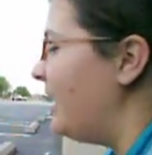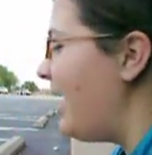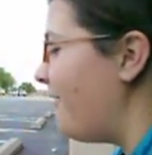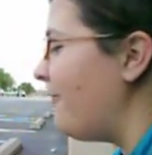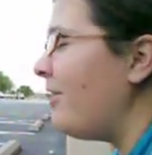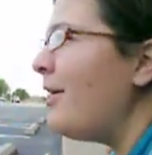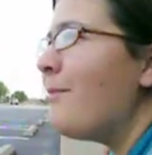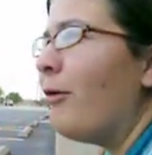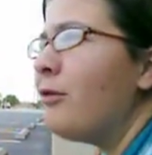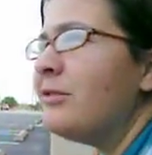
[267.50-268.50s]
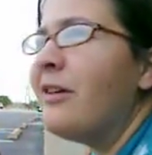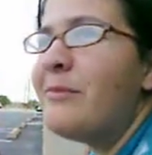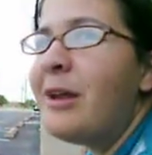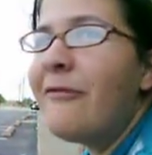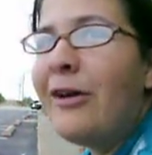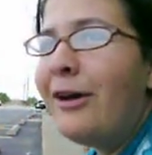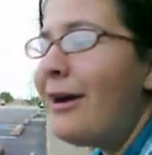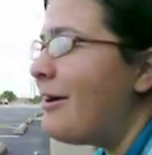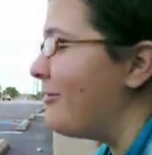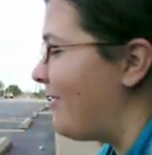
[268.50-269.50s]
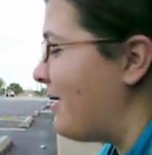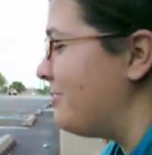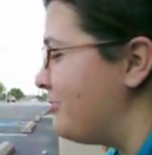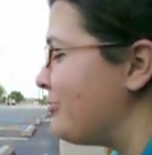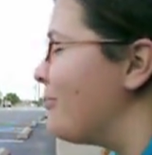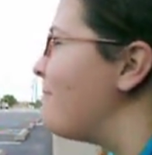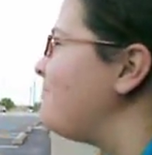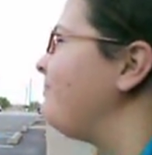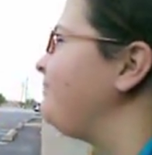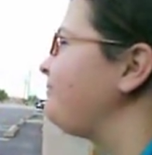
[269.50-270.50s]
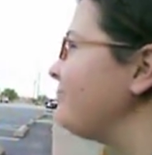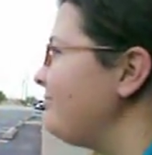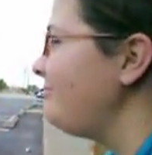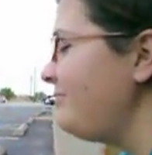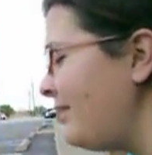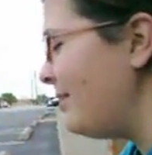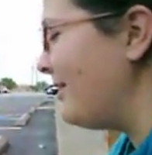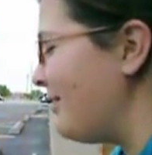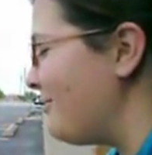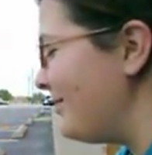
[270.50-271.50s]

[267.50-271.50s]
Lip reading: Yeah, very bold of me. Very out of Allyson. Like it